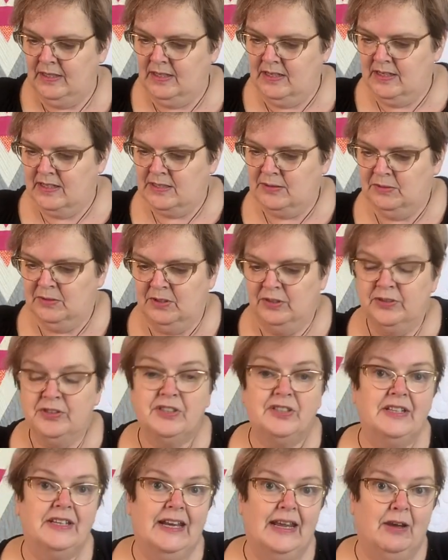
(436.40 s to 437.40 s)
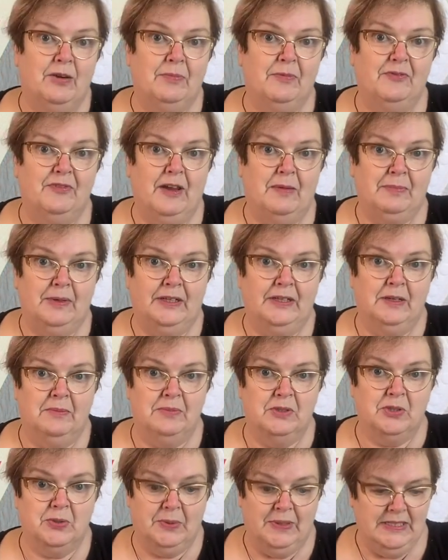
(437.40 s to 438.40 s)
So we're on to now fabric number
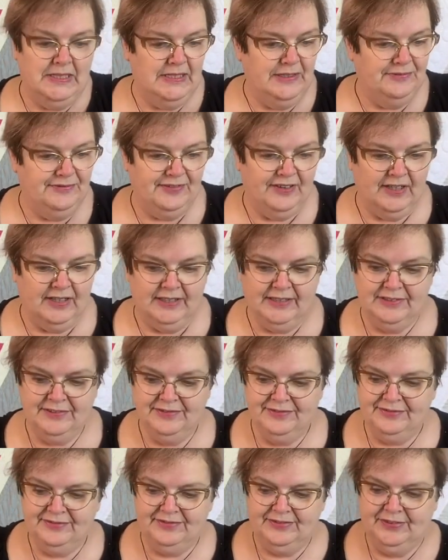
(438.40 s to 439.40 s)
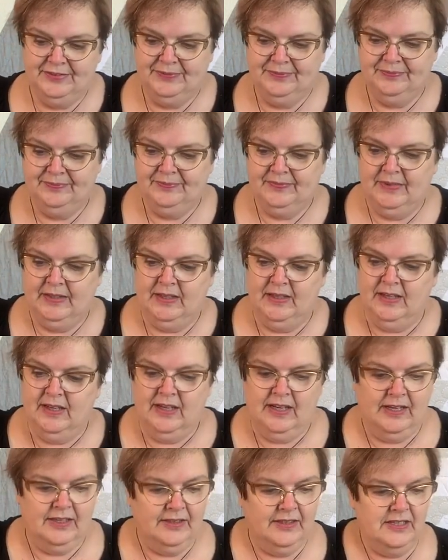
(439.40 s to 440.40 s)
25.
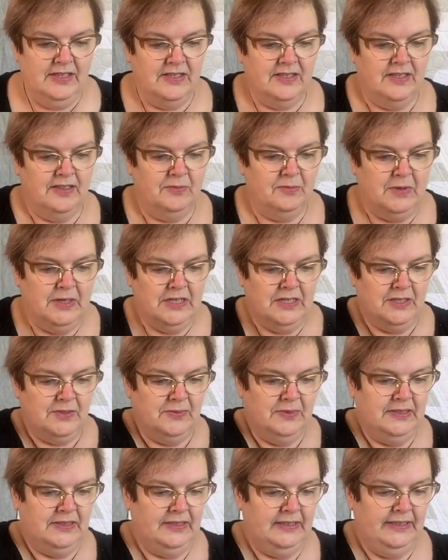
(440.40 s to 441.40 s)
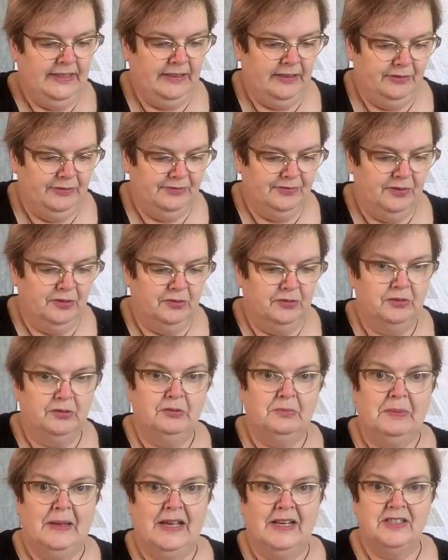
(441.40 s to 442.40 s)
And these are the ones with the little floral
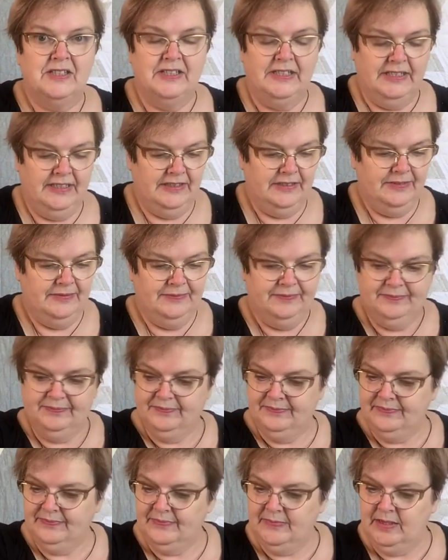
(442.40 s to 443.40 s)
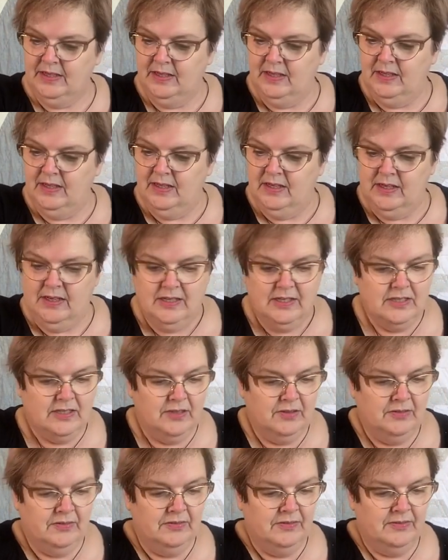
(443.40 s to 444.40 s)
pattern in.
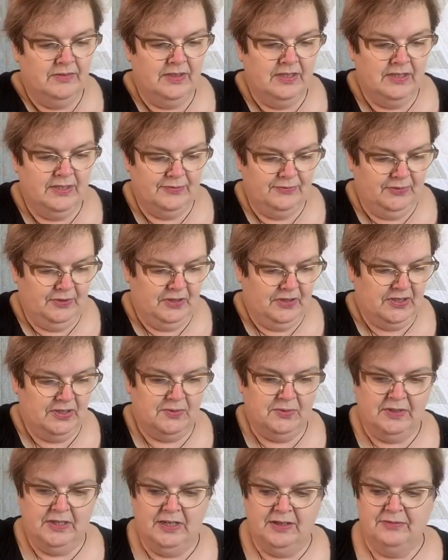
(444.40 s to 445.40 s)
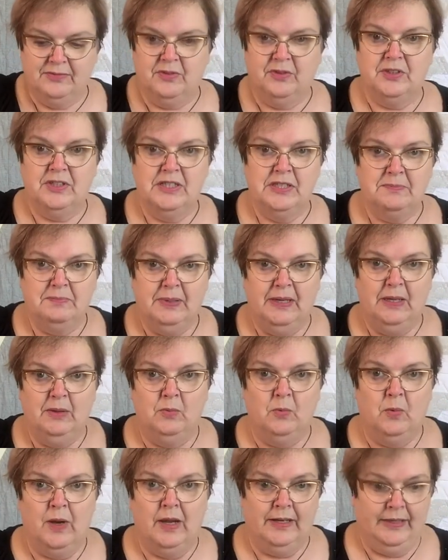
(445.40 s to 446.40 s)
So this first one I've got is
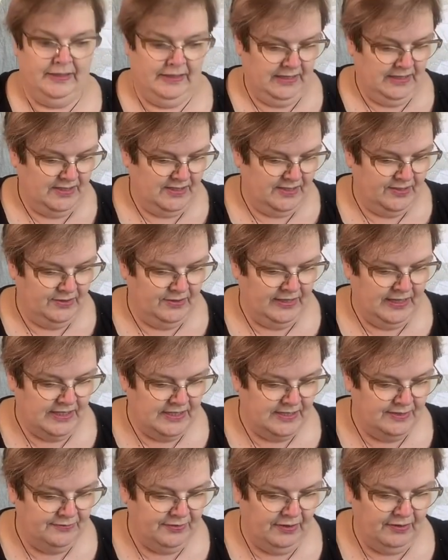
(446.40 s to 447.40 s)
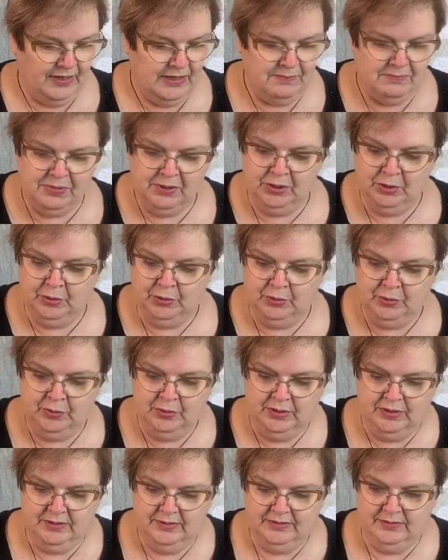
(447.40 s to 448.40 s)
B1, so that's the very blue
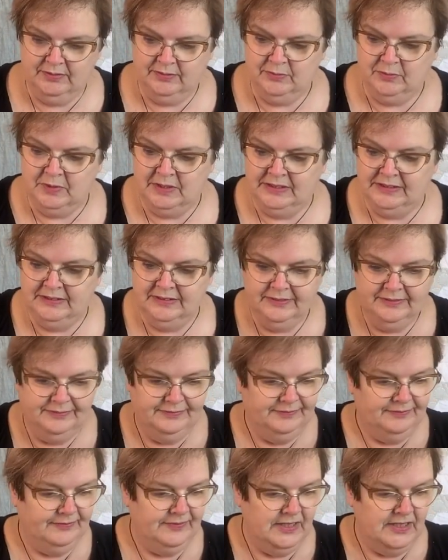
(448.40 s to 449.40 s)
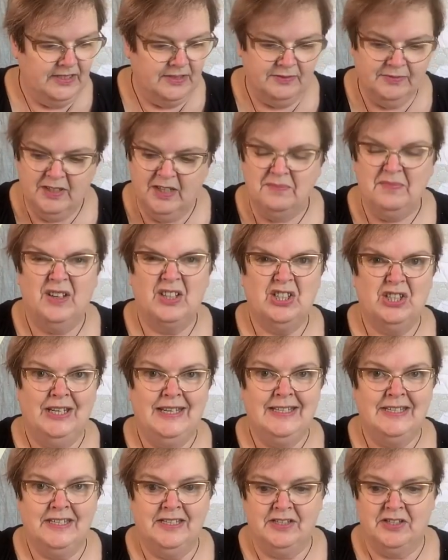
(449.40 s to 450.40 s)
one. These are much
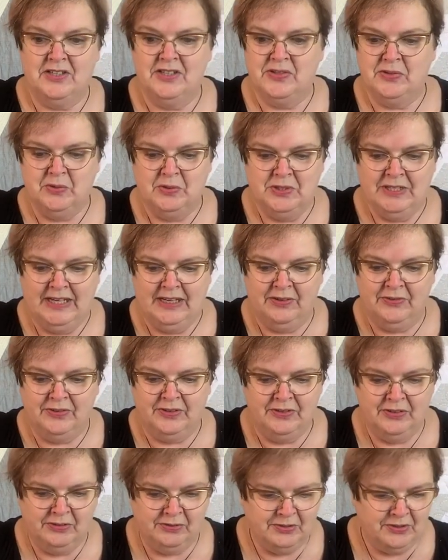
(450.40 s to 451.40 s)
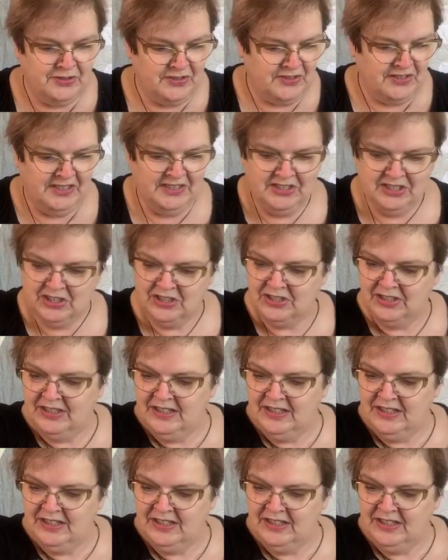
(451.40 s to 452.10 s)
easier to sort out than the cross stitch.